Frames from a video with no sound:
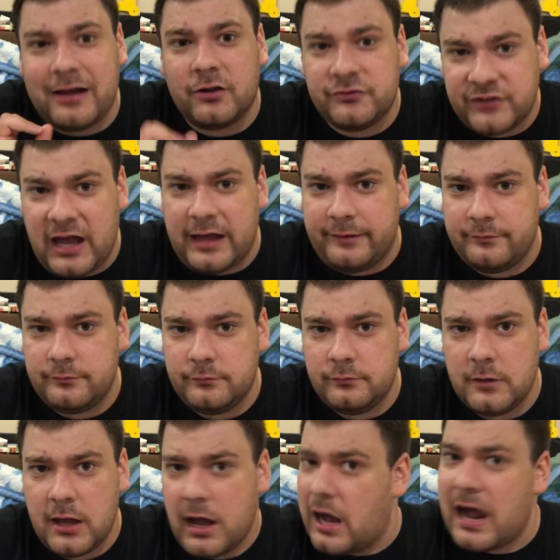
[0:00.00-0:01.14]
done.
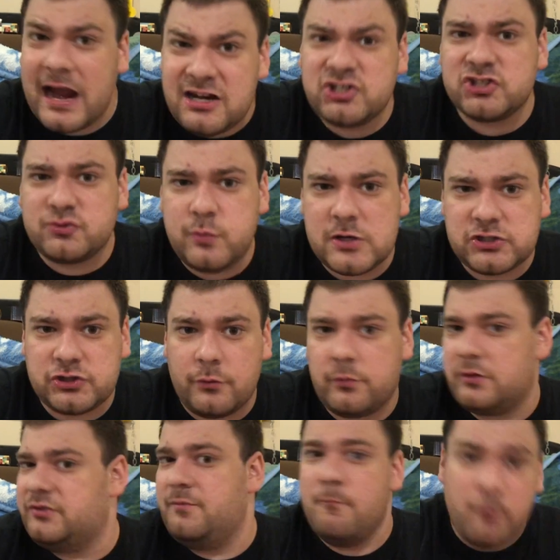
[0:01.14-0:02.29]
I just wish there
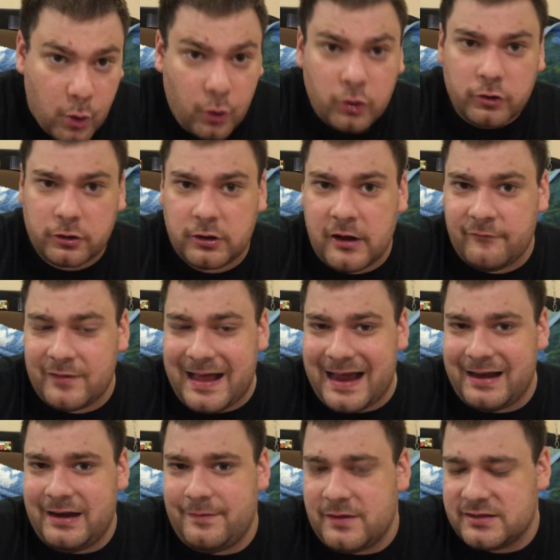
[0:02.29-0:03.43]
was more of
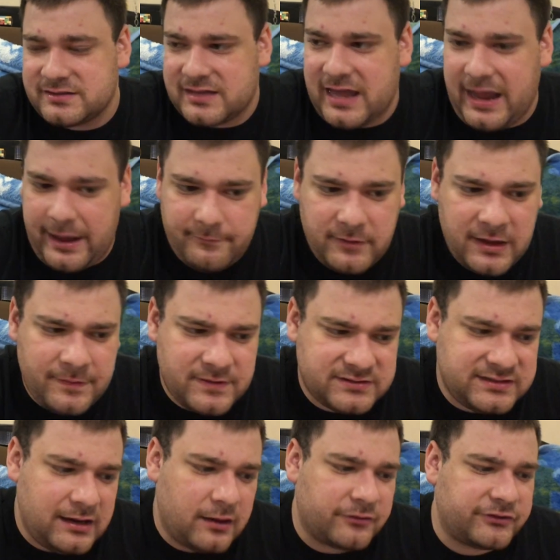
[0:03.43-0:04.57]
that in this game, in this
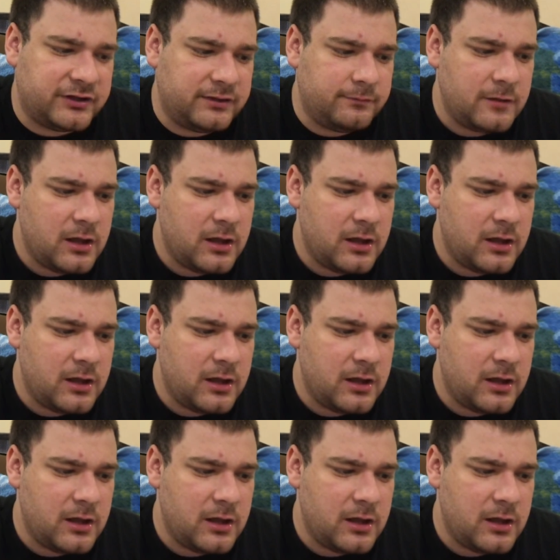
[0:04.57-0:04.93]
DLC.